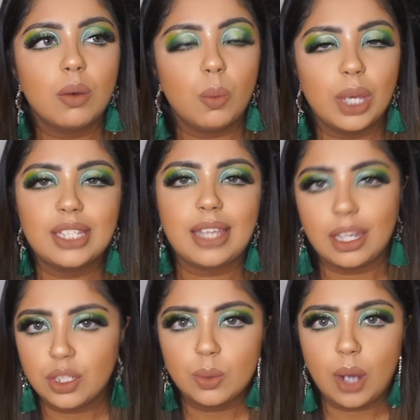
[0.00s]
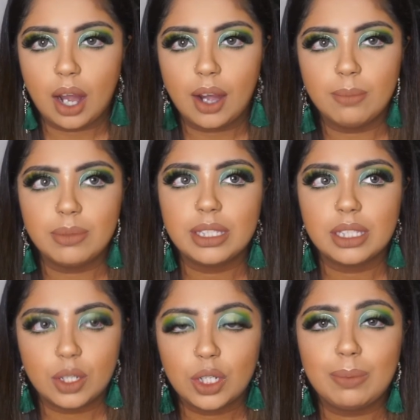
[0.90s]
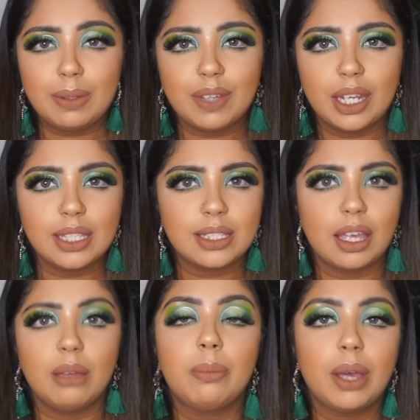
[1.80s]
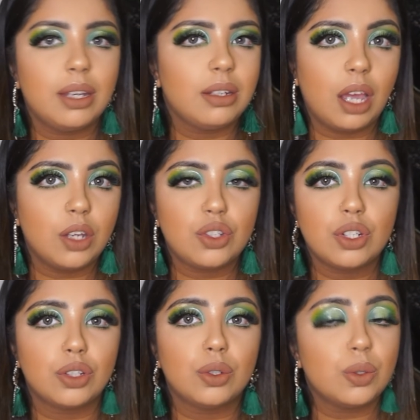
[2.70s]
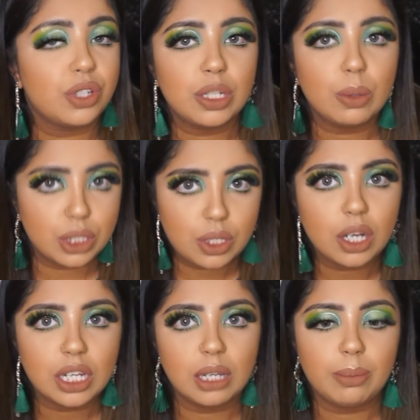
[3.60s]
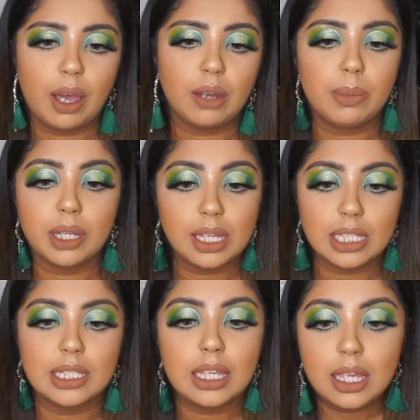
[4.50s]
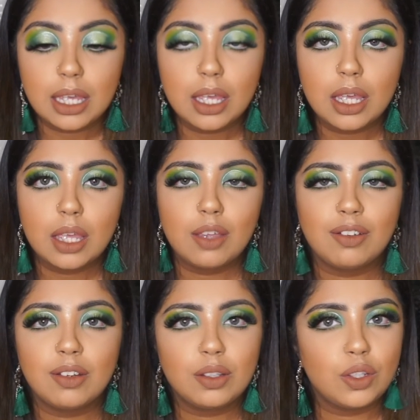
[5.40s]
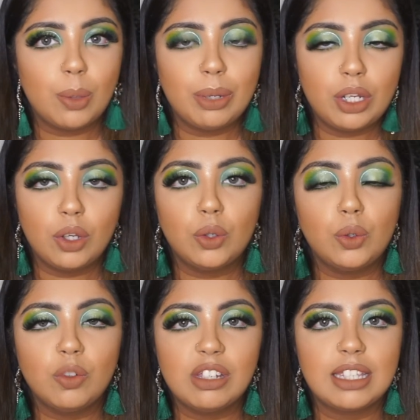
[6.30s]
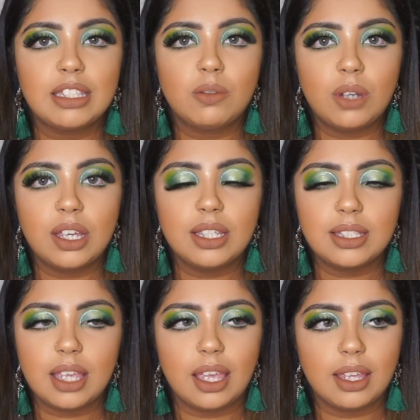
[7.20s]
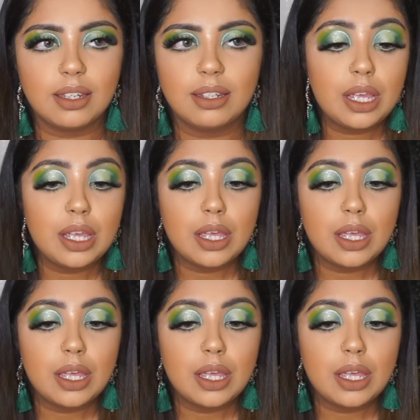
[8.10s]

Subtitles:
with tattoo arms, could be Vanessa, but not sure who she was talking about because nobody knew who Vanessa was. And